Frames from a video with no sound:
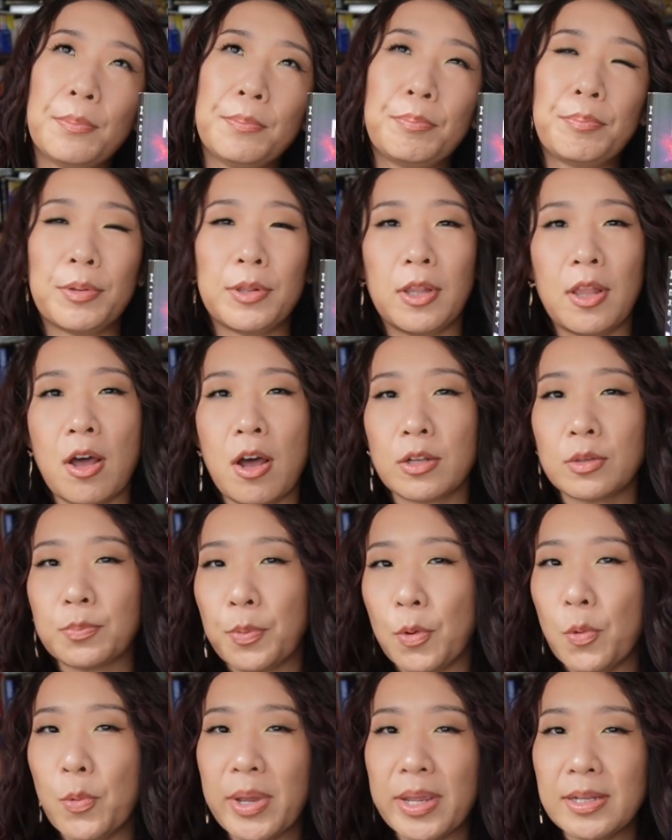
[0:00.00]
plot
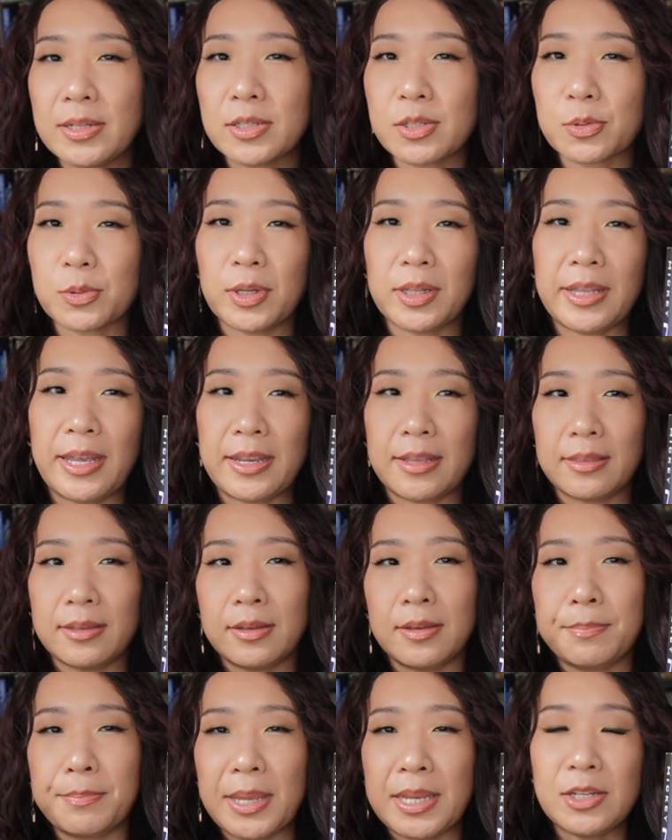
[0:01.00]
points, or like
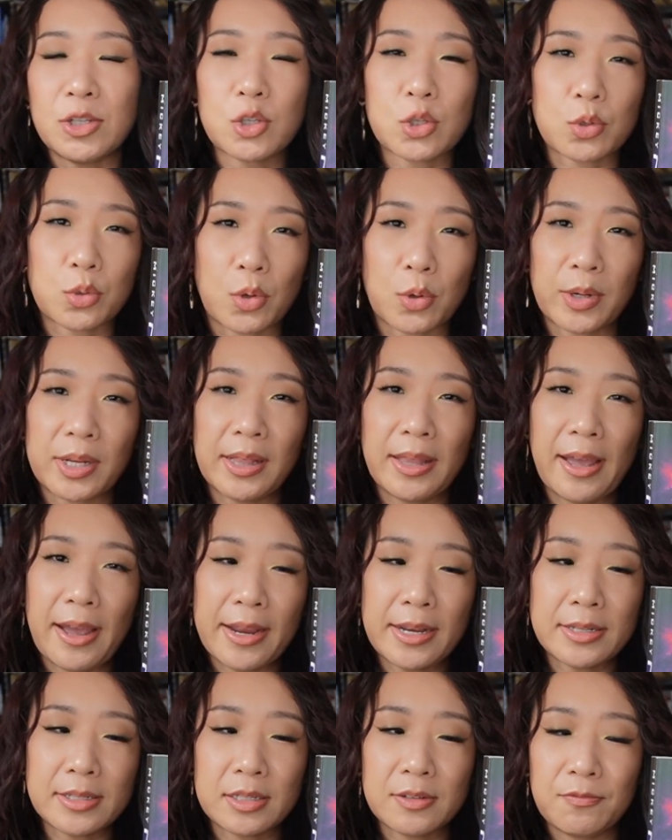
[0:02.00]
the main
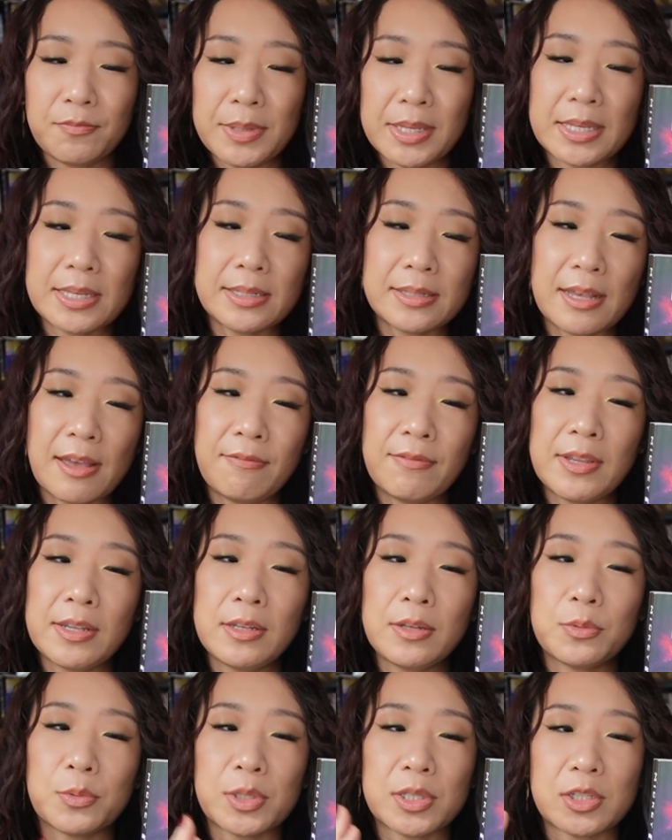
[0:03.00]
storylines of Mickey
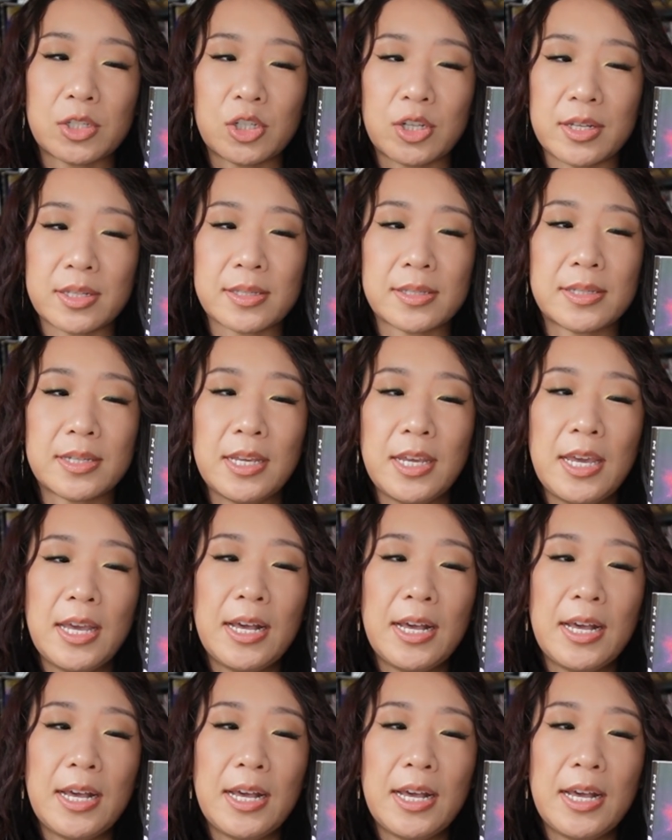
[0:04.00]
7 was just